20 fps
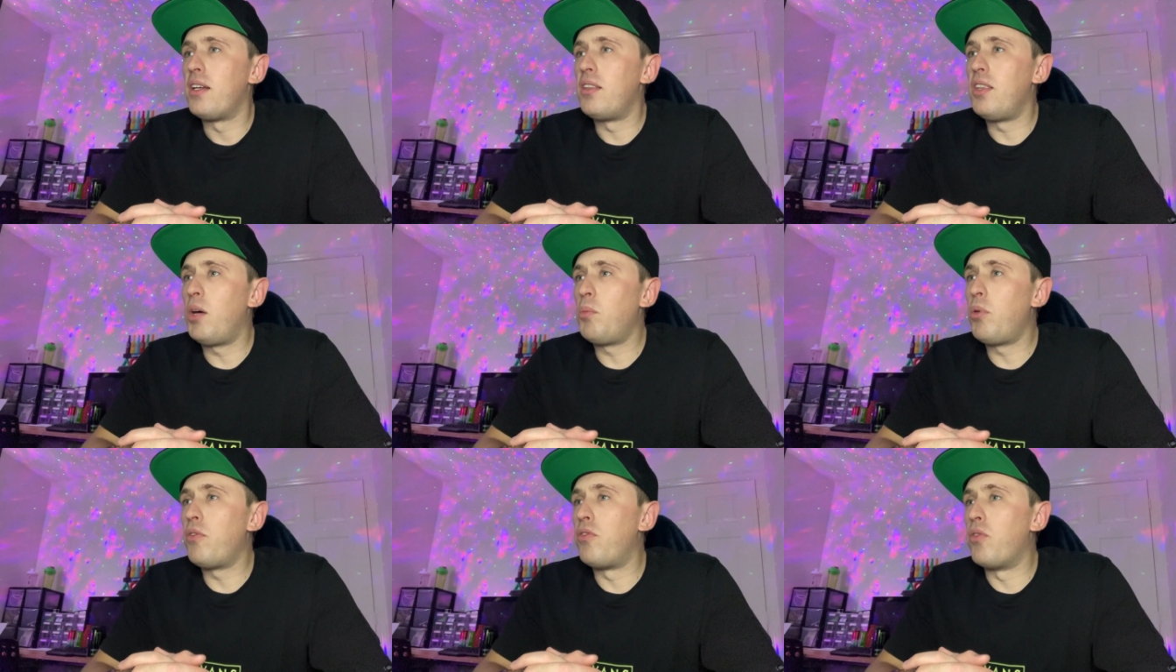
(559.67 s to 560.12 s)

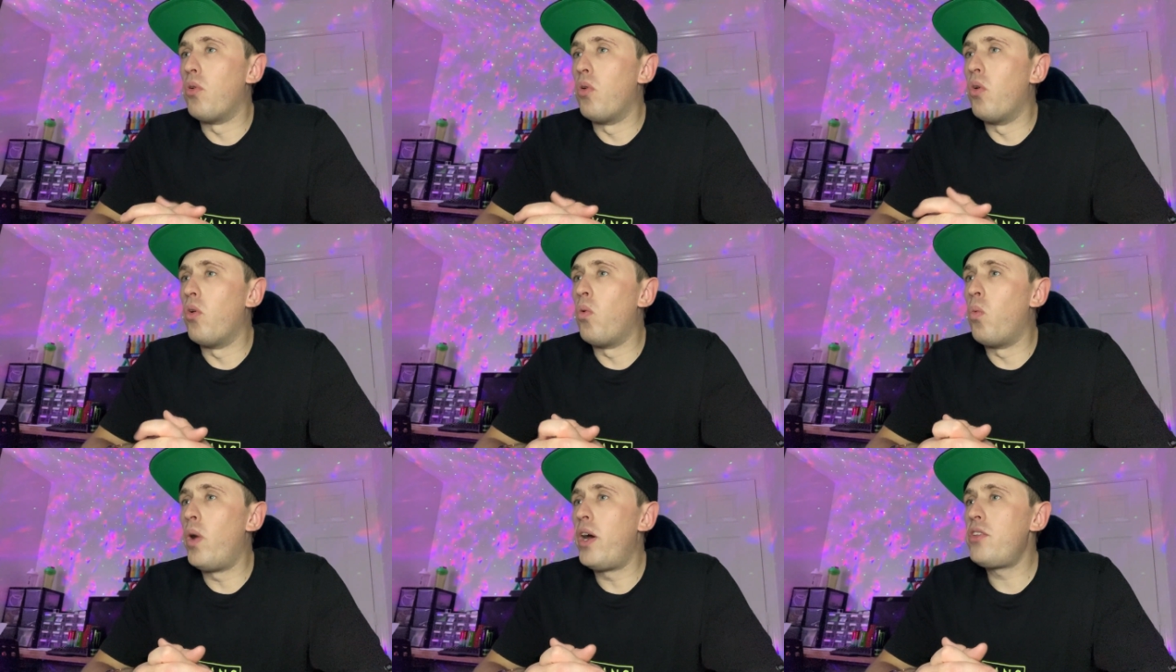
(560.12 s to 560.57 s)
Number
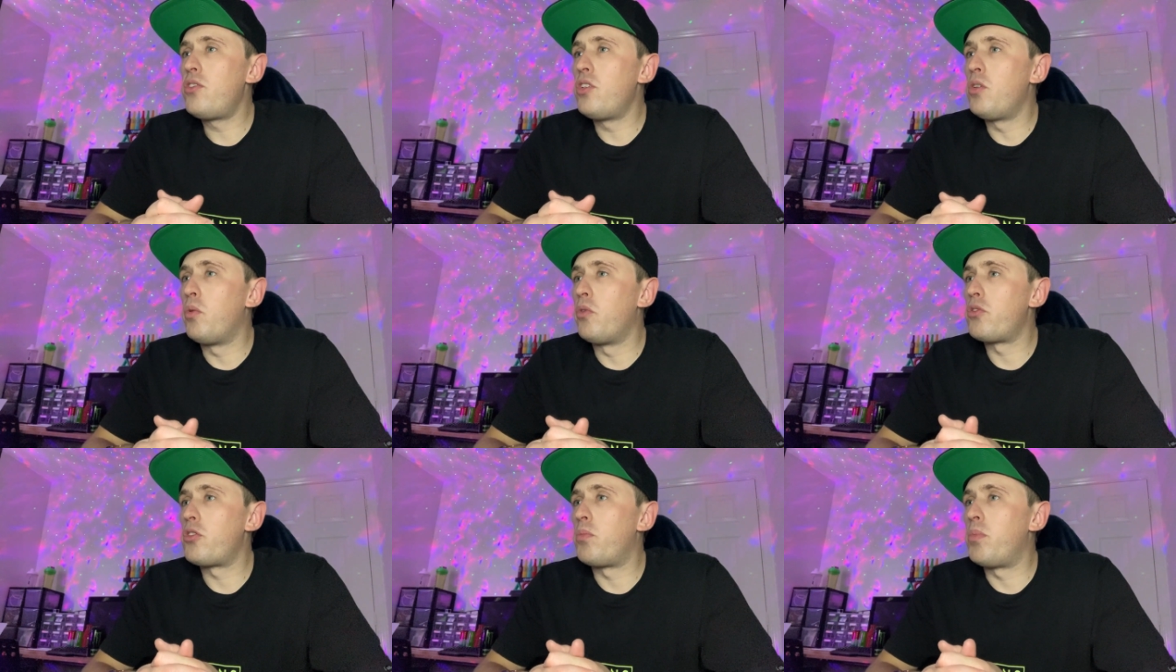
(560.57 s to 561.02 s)
four, where do
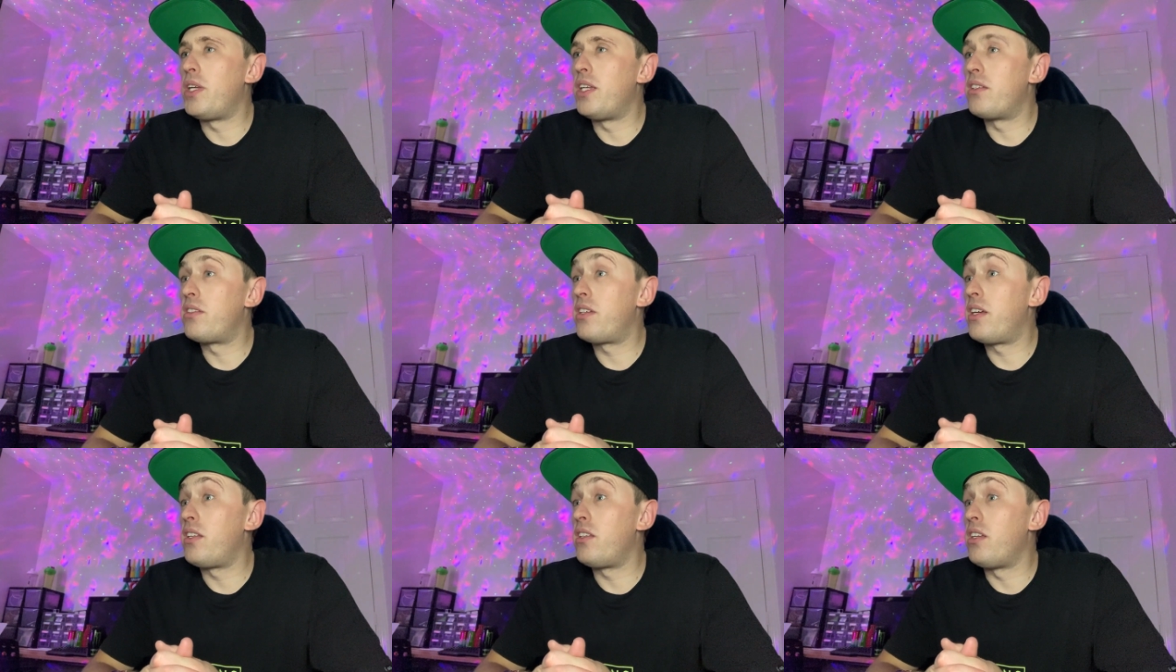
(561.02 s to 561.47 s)
you want to be
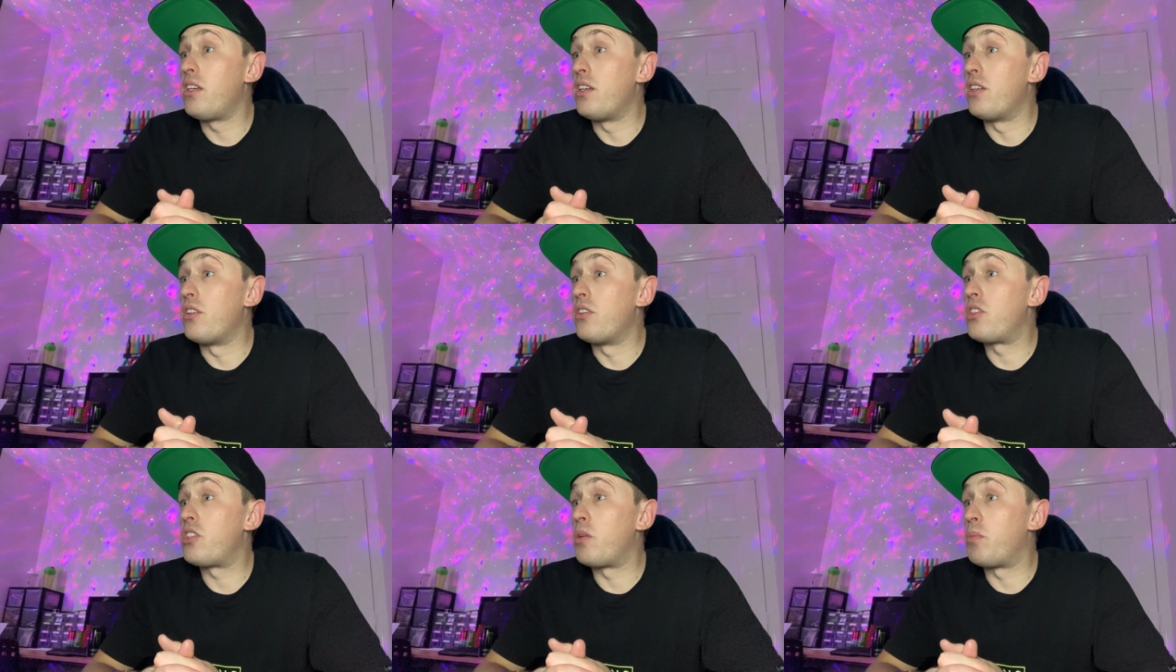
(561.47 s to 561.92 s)
in 10
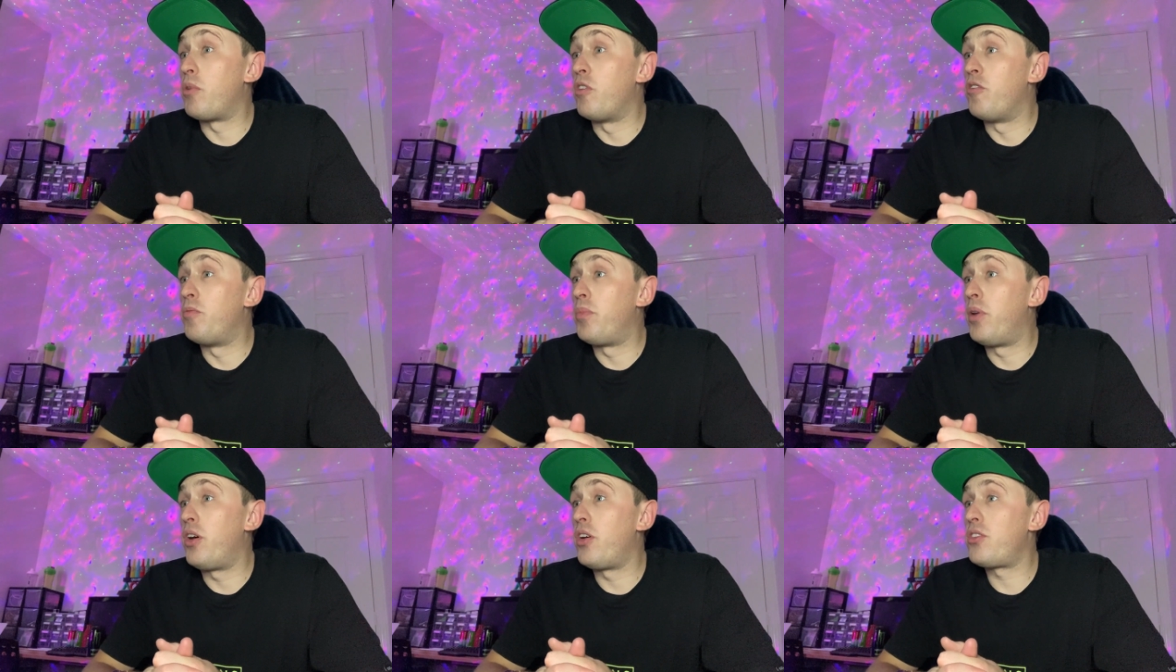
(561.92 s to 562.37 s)
years,
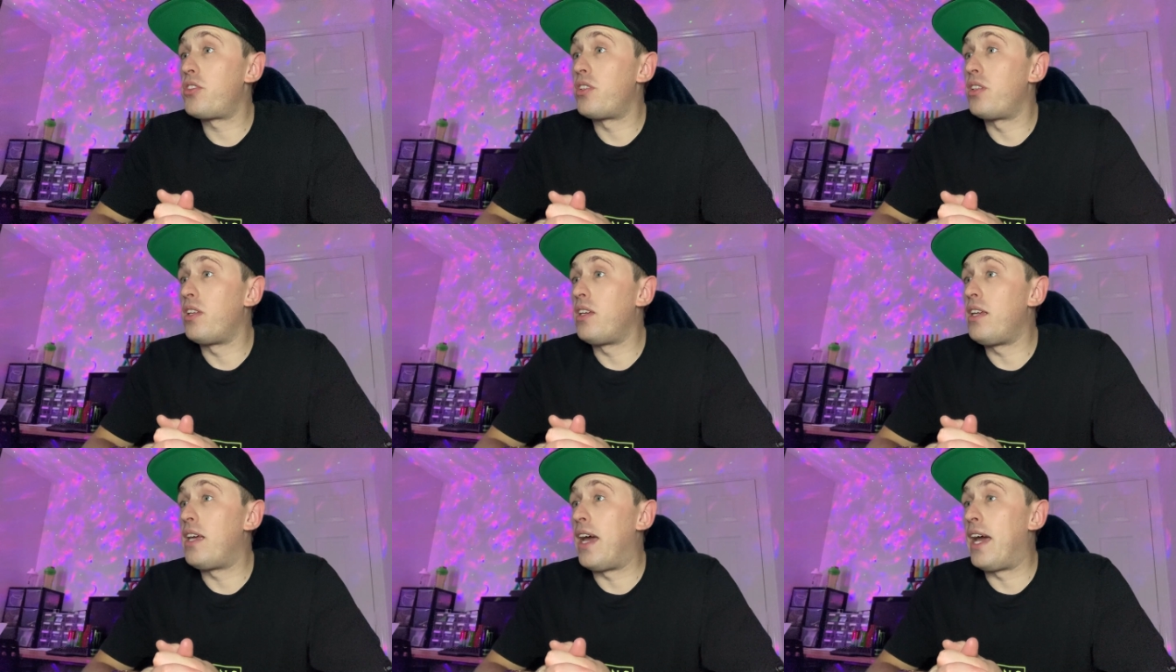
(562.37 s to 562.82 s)
both
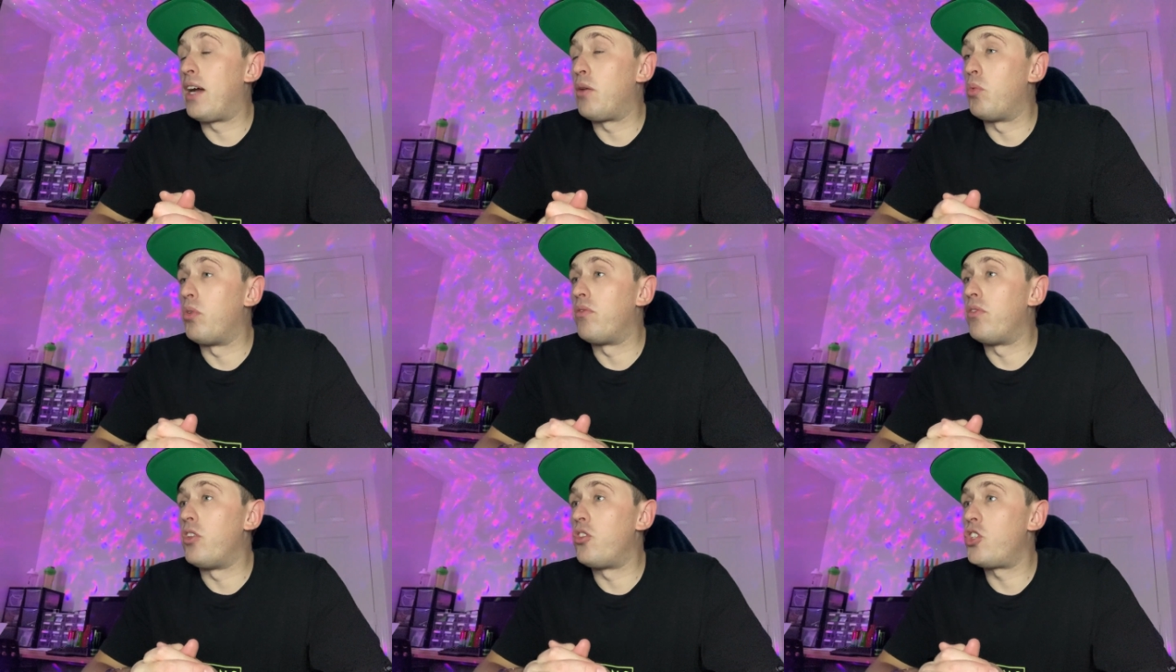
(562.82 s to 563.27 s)
personally and
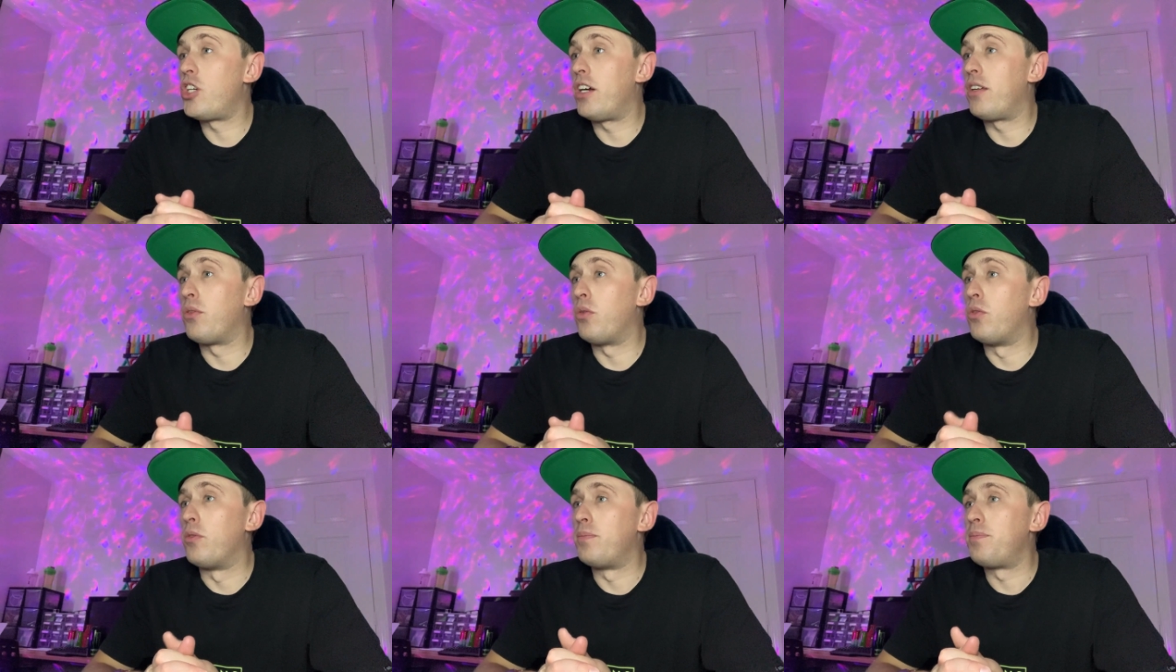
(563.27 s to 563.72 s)
with the
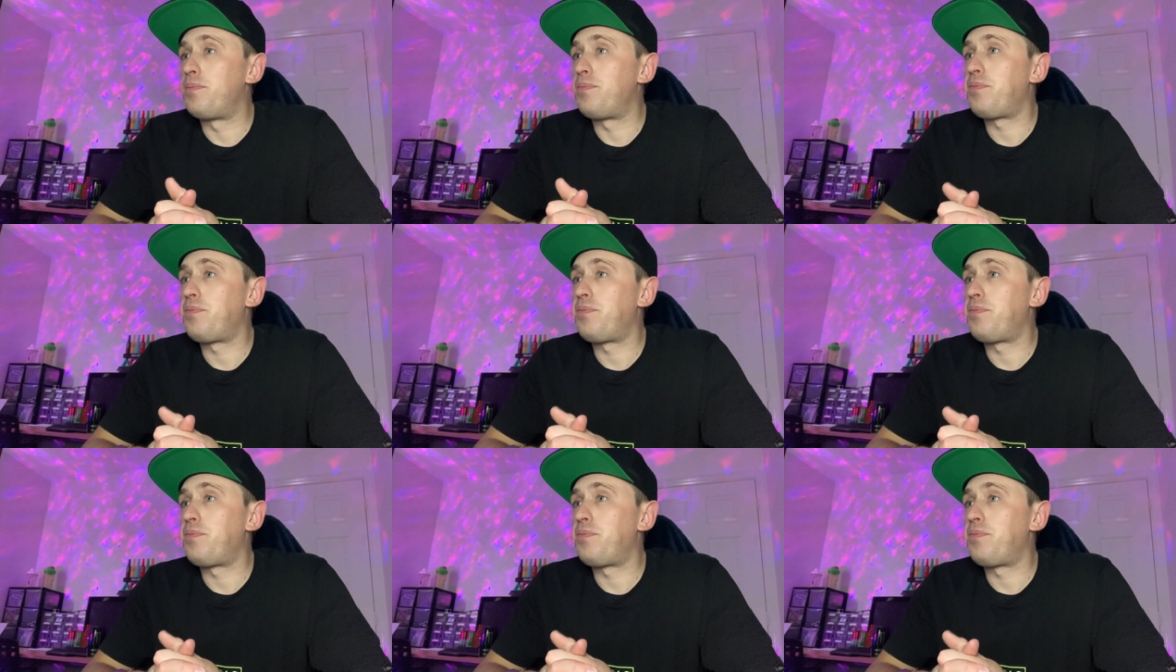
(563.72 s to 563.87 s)
channel?